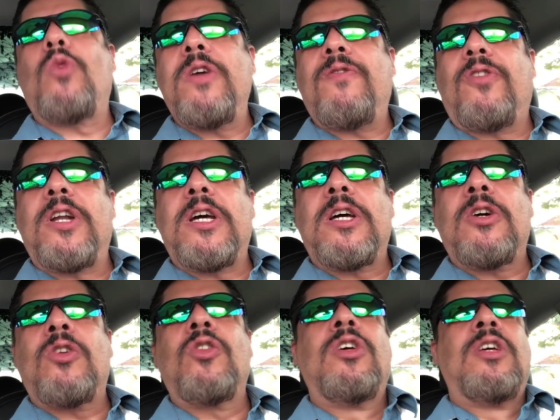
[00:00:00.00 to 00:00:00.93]
way for
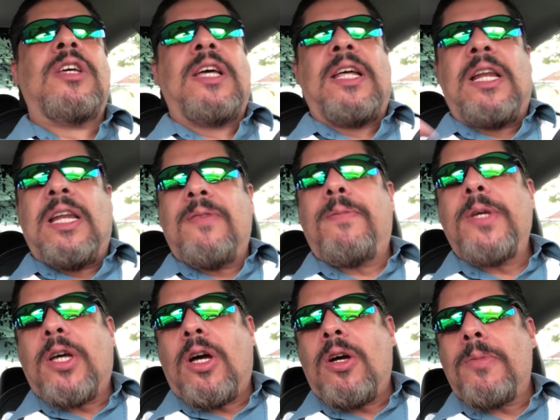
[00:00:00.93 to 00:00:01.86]
now. Leave
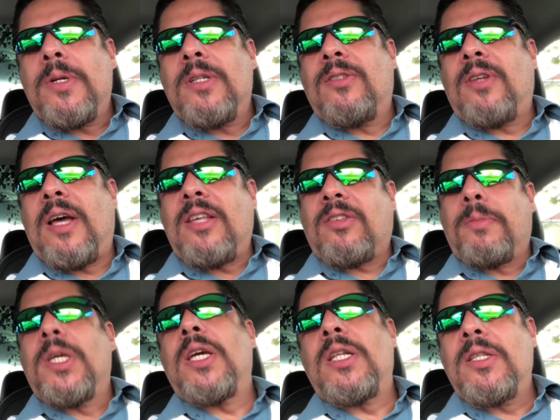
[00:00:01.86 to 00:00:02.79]
me comments, ask
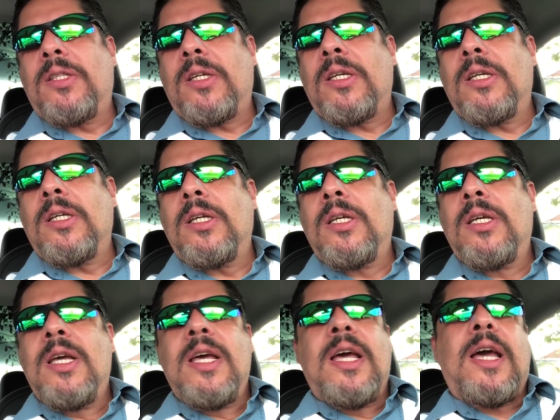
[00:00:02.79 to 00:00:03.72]
me anything,
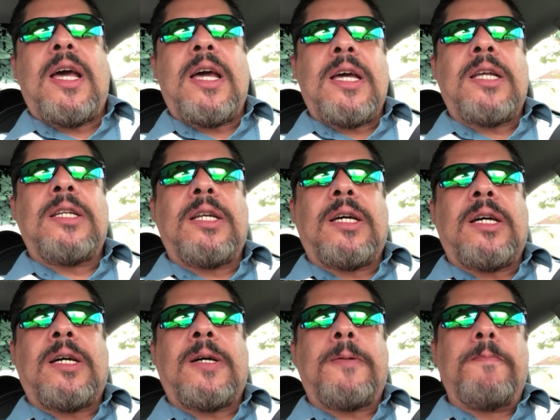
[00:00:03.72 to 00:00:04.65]
and
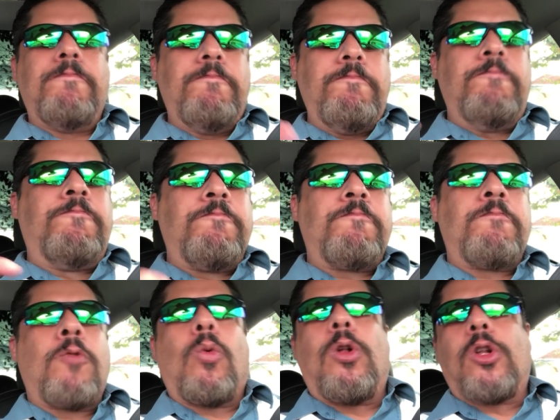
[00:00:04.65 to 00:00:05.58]

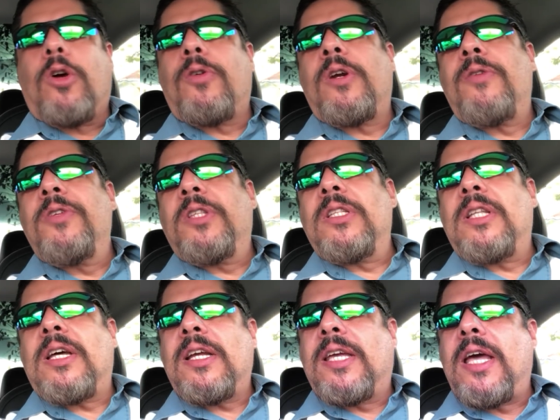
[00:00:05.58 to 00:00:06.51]
we'll cover everything
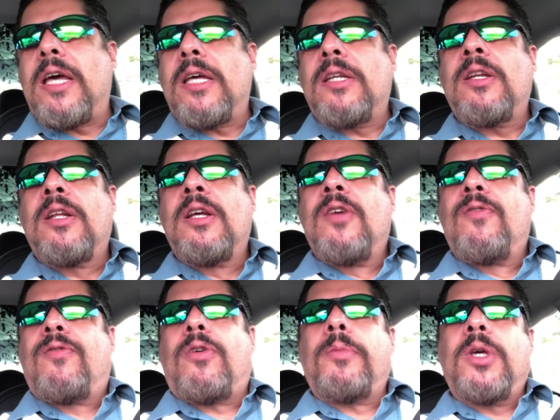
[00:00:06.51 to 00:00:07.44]
that I can
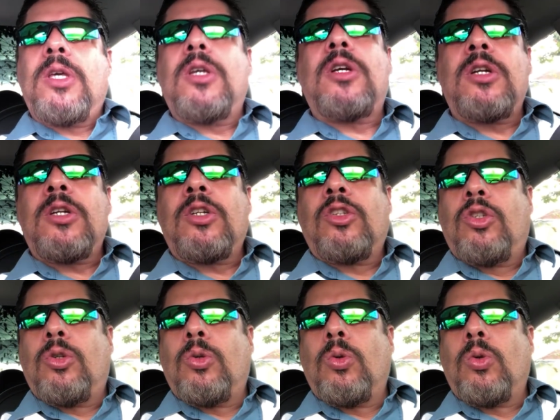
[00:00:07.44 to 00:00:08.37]
from here
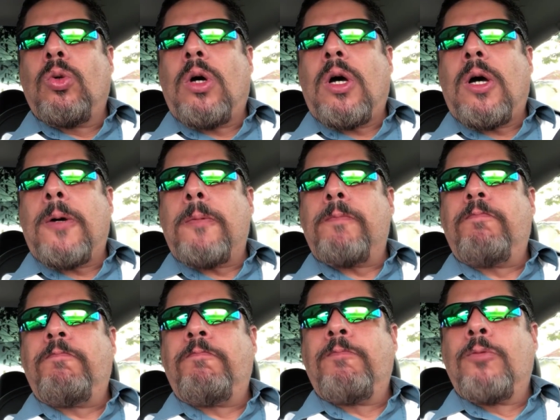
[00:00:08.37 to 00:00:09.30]
to
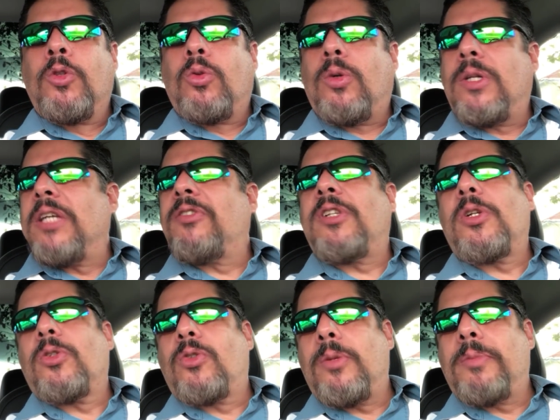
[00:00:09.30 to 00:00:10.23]
a nice
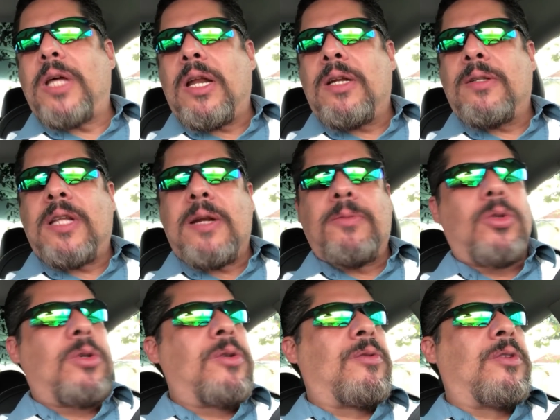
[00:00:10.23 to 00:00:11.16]
little trip that I'm
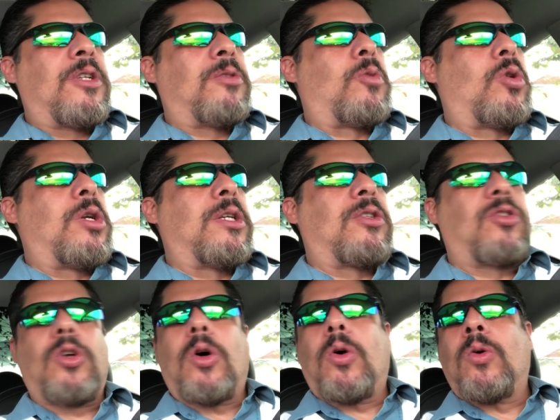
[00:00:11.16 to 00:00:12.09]
doing this morning.
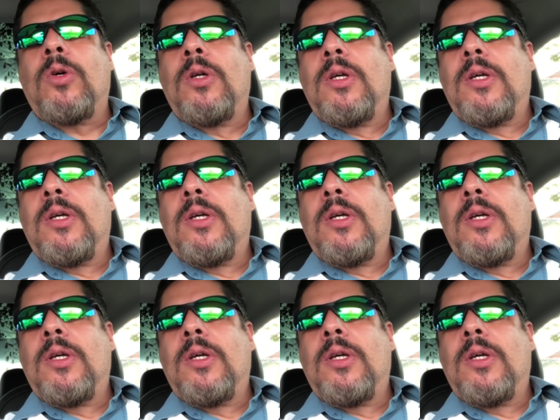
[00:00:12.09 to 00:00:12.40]
So